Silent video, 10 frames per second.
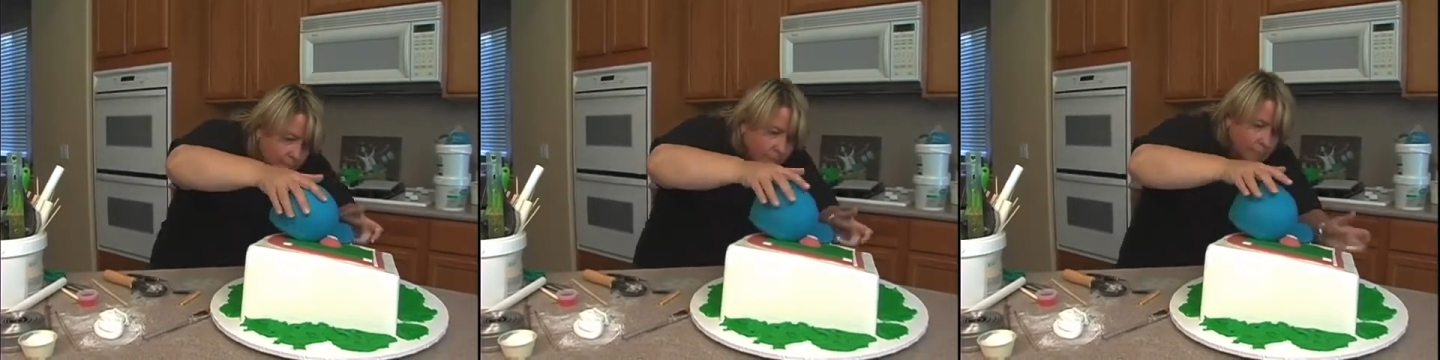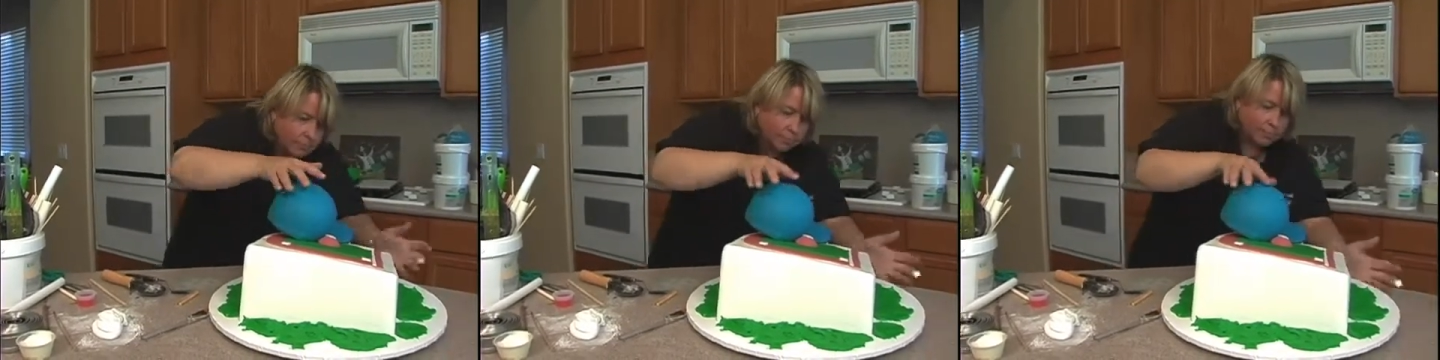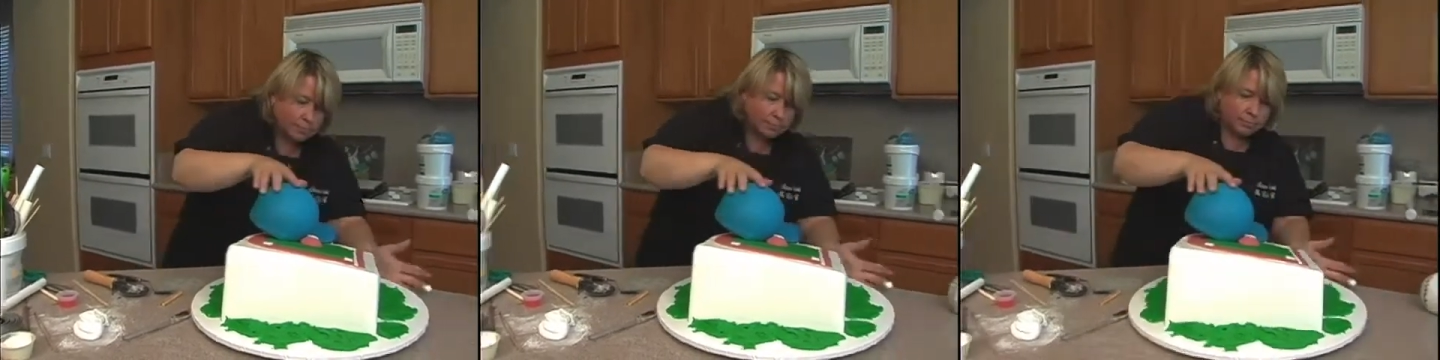
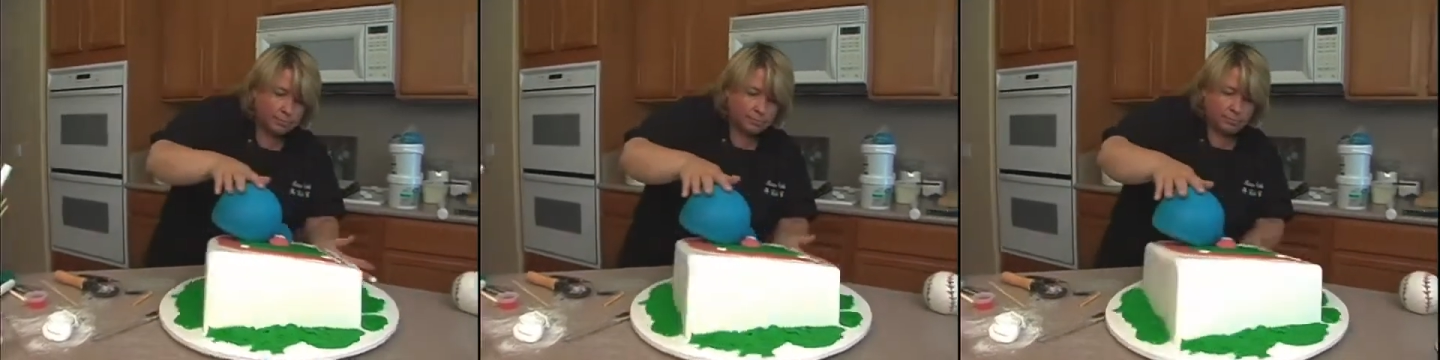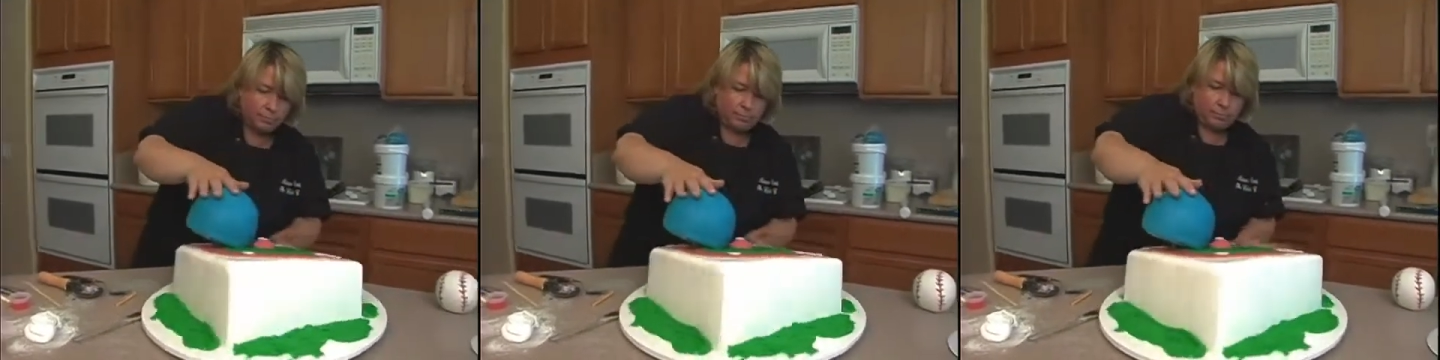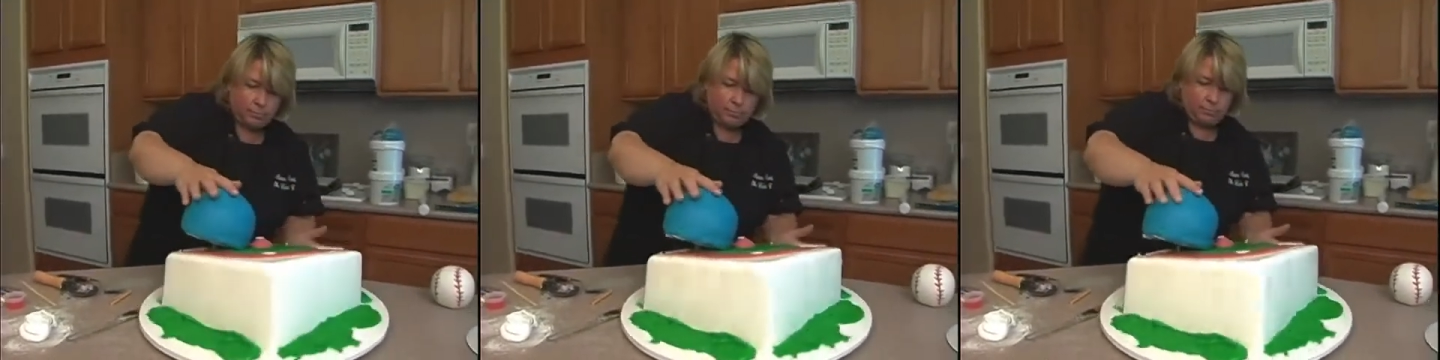
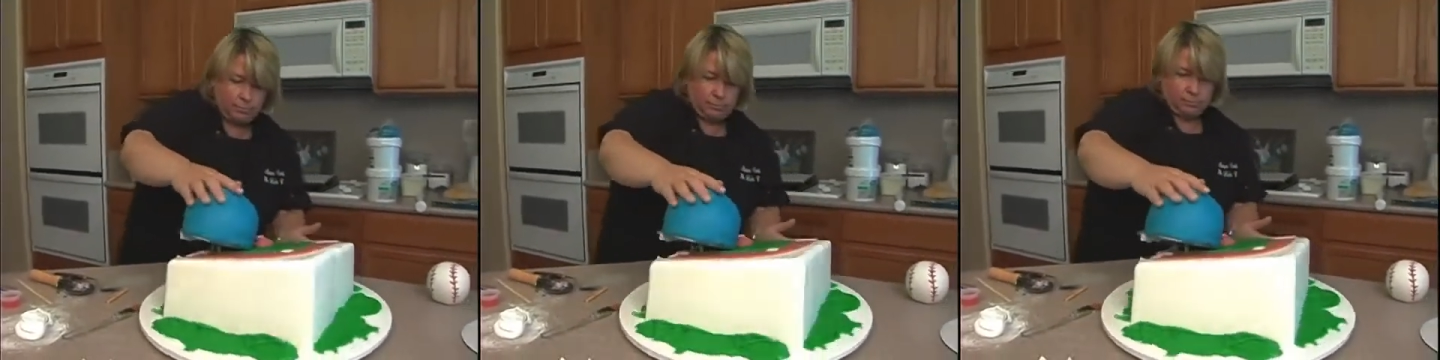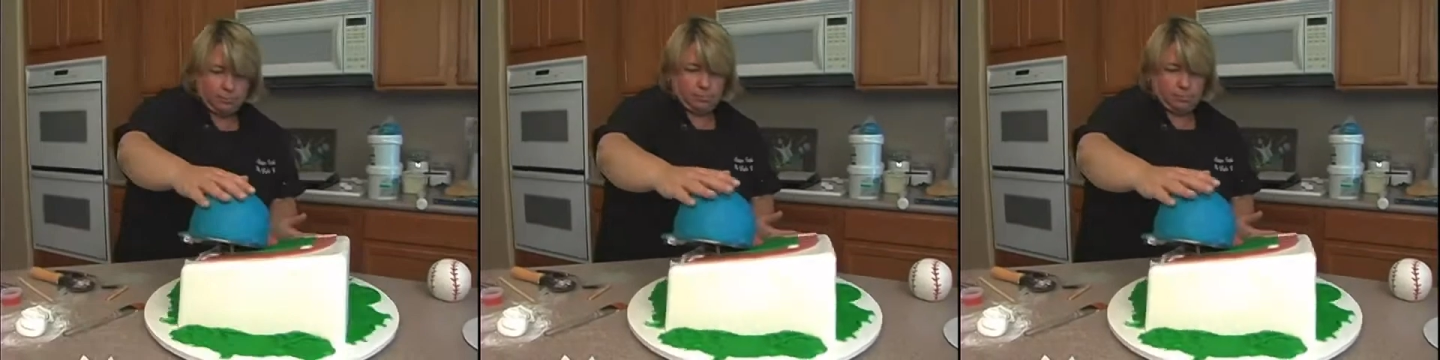[no speech]